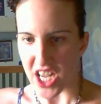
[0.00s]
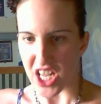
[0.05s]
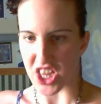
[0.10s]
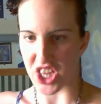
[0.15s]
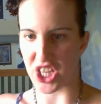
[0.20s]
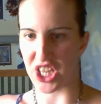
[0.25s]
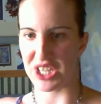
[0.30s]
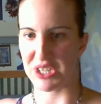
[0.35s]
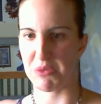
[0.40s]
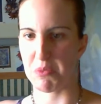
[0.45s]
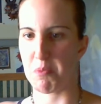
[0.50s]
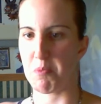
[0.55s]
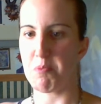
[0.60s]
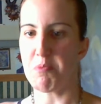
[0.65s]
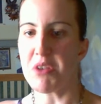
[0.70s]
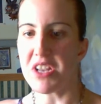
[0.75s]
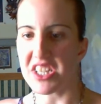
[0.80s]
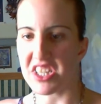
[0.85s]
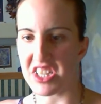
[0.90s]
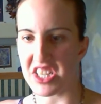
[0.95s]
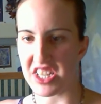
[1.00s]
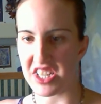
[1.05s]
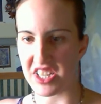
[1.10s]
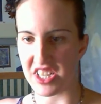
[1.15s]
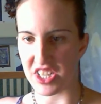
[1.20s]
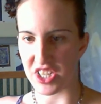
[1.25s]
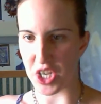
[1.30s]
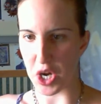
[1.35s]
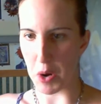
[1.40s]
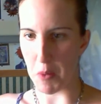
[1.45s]
These
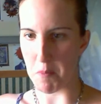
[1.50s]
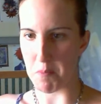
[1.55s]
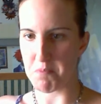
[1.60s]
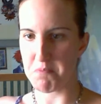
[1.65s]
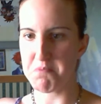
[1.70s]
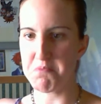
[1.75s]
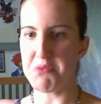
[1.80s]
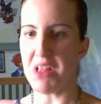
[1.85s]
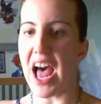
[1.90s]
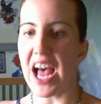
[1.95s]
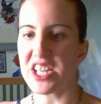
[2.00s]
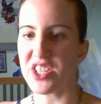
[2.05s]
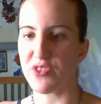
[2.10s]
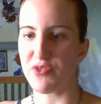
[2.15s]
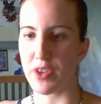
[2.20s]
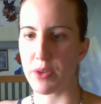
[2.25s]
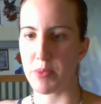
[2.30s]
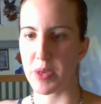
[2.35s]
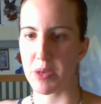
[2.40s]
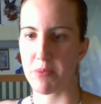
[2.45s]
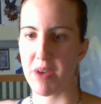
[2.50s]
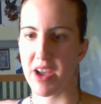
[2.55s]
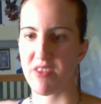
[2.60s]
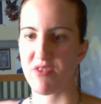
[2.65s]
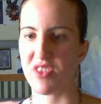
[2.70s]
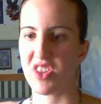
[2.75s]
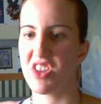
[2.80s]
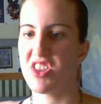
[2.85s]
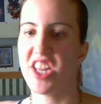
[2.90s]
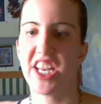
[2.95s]
businesses are blaspheming my
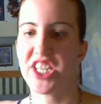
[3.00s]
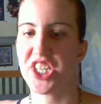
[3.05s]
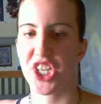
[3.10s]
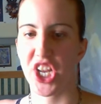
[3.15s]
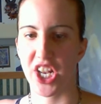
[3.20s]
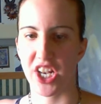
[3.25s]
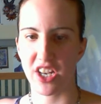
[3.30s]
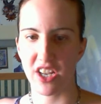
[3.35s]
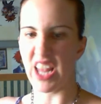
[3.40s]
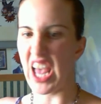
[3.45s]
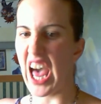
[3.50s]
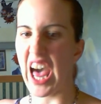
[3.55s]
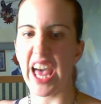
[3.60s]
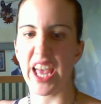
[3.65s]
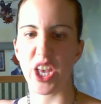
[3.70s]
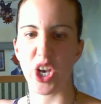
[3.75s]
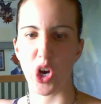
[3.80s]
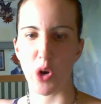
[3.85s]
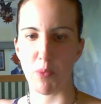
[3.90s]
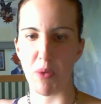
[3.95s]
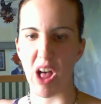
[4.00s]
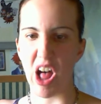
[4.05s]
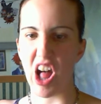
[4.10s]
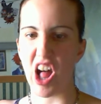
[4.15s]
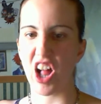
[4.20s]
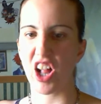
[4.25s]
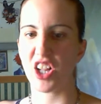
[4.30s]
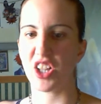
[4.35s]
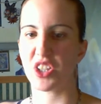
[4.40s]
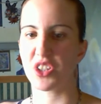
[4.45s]
religion. I hope
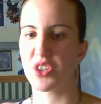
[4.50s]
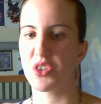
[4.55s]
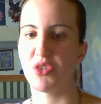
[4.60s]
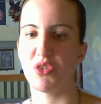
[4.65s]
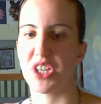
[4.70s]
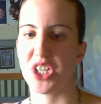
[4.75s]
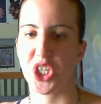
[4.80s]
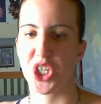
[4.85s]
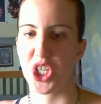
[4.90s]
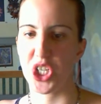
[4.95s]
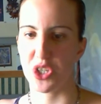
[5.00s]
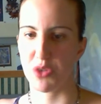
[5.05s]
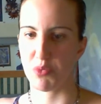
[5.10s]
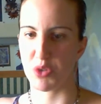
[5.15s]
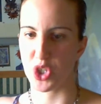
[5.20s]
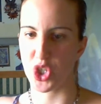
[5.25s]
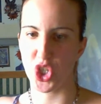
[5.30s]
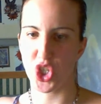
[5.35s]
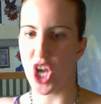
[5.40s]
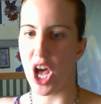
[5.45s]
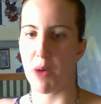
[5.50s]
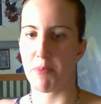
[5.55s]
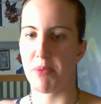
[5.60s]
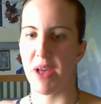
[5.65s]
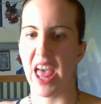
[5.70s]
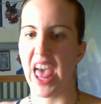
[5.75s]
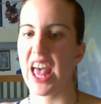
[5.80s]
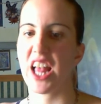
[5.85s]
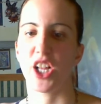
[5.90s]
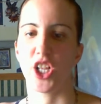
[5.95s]
all Christians will shop
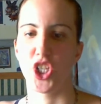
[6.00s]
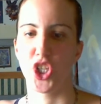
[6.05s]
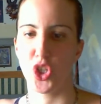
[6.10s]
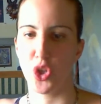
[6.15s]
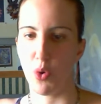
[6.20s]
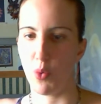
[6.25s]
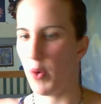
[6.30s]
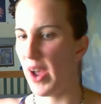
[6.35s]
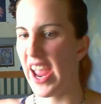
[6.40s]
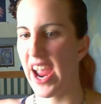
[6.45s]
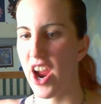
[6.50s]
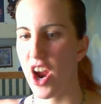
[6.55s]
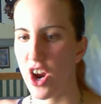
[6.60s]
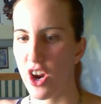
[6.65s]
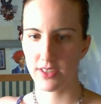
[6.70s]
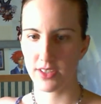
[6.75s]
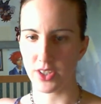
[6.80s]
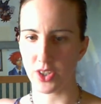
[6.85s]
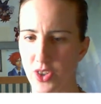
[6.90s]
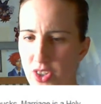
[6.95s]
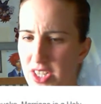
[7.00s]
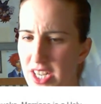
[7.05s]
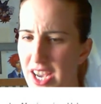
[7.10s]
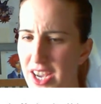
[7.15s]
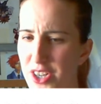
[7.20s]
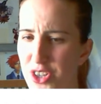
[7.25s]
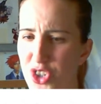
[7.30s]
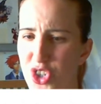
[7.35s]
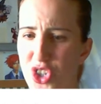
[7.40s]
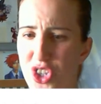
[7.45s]
elsewhere. Your
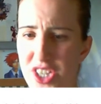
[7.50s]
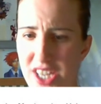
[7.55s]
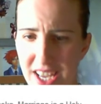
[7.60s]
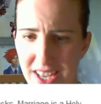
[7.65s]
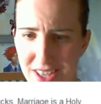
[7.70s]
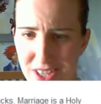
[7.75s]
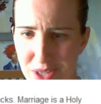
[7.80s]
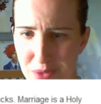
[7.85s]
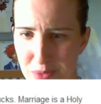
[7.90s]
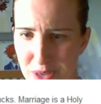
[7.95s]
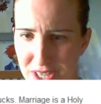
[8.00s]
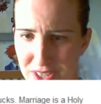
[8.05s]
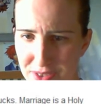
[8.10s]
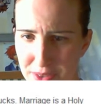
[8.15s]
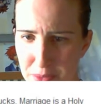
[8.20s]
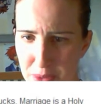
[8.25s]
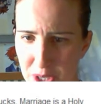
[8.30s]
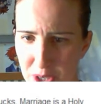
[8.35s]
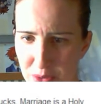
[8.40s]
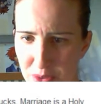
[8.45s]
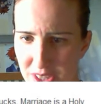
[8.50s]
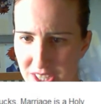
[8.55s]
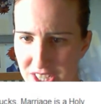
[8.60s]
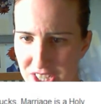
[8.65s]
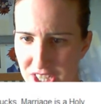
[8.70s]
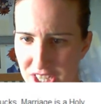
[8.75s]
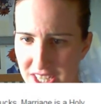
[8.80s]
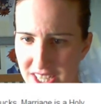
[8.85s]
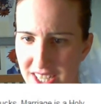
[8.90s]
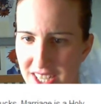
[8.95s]
entire state is blaspheming your
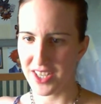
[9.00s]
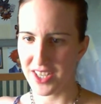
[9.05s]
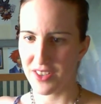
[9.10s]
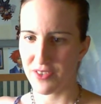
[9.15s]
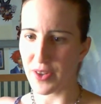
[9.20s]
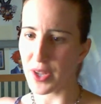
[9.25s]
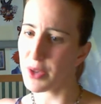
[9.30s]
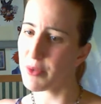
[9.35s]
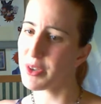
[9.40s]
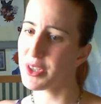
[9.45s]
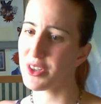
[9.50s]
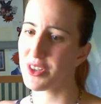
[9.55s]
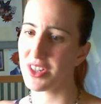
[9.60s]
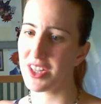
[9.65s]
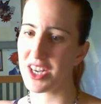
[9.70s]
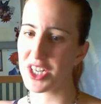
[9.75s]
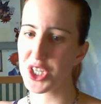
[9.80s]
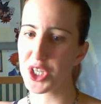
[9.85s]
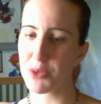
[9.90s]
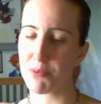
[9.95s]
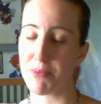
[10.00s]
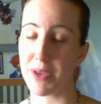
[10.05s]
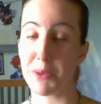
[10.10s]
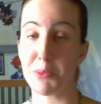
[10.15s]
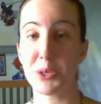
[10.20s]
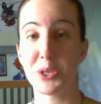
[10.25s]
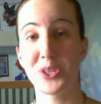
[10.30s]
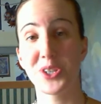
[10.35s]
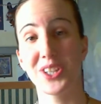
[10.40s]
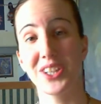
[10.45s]
religion. Following your logic,
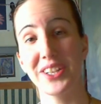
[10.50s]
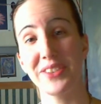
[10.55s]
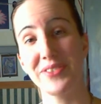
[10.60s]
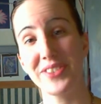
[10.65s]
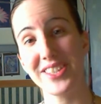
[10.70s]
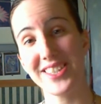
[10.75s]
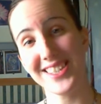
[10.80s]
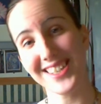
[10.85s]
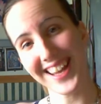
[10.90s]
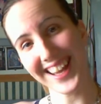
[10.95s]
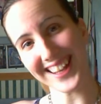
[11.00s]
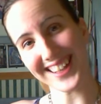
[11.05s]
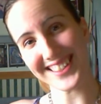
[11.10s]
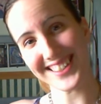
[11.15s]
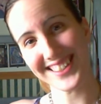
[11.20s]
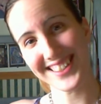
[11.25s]
maybe you should leave the state.